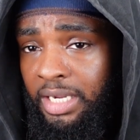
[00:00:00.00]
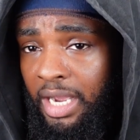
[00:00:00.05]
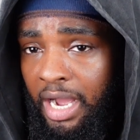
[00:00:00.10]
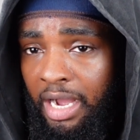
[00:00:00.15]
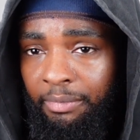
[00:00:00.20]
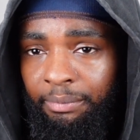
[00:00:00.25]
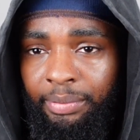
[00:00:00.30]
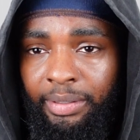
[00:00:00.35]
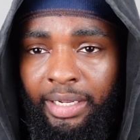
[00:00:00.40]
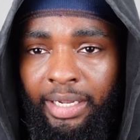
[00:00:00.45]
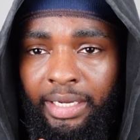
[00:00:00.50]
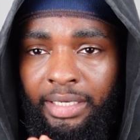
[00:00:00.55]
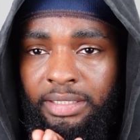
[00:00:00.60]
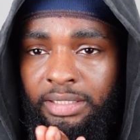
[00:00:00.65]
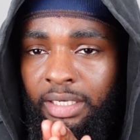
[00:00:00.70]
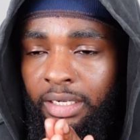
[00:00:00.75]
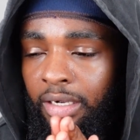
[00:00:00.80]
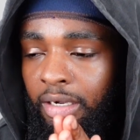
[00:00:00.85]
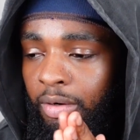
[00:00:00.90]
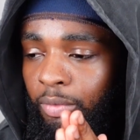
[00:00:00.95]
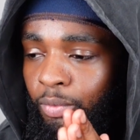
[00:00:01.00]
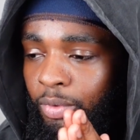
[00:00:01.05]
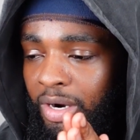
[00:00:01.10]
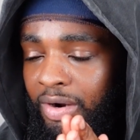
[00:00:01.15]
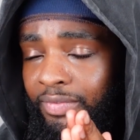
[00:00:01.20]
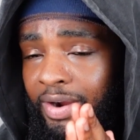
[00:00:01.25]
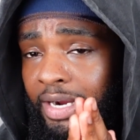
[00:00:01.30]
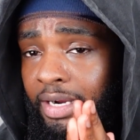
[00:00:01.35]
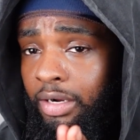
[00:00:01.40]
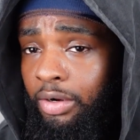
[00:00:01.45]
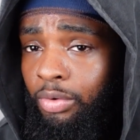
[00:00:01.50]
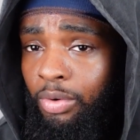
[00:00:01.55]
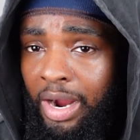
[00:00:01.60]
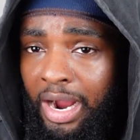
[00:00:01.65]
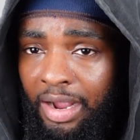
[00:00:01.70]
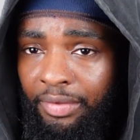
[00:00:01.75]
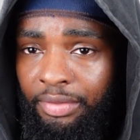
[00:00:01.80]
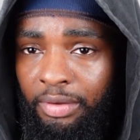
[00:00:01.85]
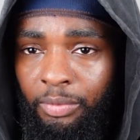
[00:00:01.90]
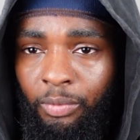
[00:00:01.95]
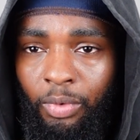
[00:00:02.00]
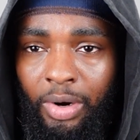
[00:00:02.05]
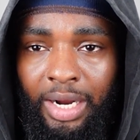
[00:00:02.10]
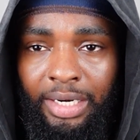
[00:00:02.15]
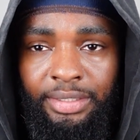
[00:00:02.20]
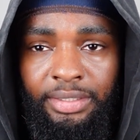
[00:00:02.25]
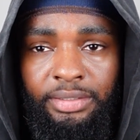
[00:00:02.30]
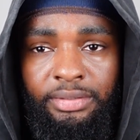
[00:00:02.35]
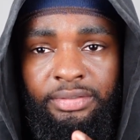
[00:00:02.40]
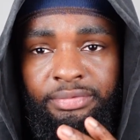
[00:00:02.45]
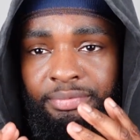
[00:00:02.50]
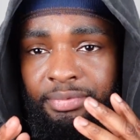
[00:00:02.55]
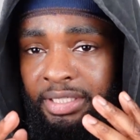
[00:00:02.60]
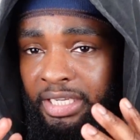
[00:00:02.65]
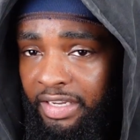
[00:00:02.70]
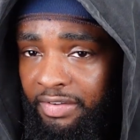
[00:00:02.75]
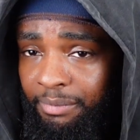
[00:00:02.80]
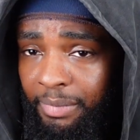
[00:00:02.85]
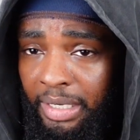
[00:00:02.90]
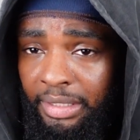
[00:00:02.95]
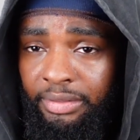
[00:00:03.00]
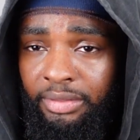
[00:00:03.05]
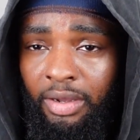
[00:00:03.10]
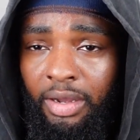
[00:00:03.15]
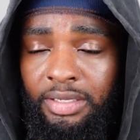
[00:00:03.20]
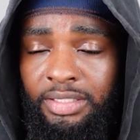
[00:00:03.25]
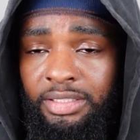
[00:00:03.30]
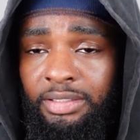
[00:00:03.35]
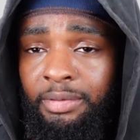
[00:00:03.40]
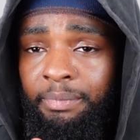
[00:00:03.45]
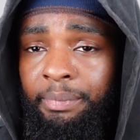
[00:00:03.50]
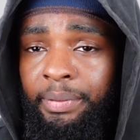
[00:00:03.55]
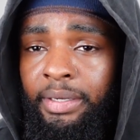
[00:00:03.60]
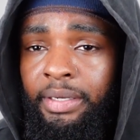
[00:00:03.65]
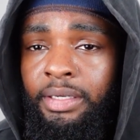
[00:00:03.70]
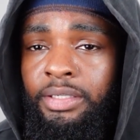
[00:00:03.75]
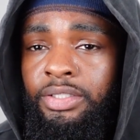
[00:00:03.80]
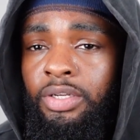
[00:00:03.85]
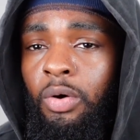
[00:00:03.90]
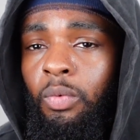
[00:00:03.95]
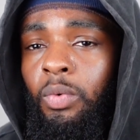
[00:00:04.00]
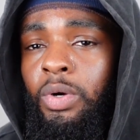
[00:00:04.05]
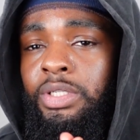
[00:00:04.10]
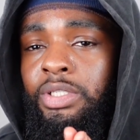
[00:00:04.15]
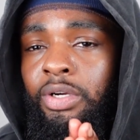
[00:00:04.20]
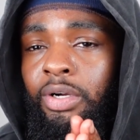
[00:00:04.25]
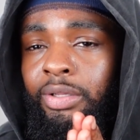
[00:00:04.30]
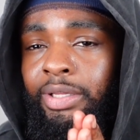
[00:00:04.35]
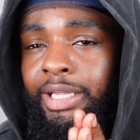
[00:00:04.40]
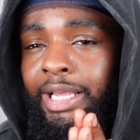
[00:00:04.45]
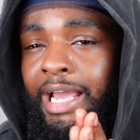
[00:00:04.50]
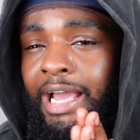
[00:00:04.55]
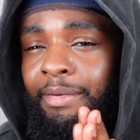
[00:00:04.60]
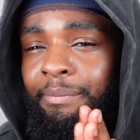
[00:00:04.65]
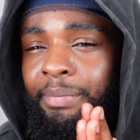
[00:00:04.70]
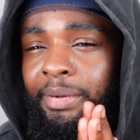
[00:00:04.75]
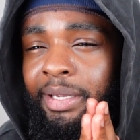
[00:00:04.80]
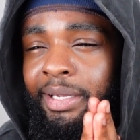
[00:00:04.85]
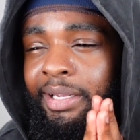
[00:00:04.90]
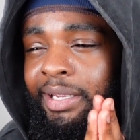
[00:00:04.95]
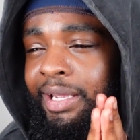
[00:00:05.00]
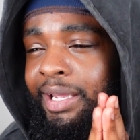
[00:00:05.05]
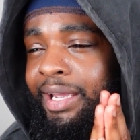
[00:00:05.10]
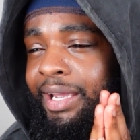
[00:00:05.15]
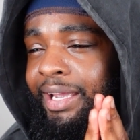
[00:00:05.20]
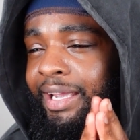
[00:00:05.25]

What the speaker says: Complex, wherever I could grab them, where I just give my thoughts and opinions on what's currently happening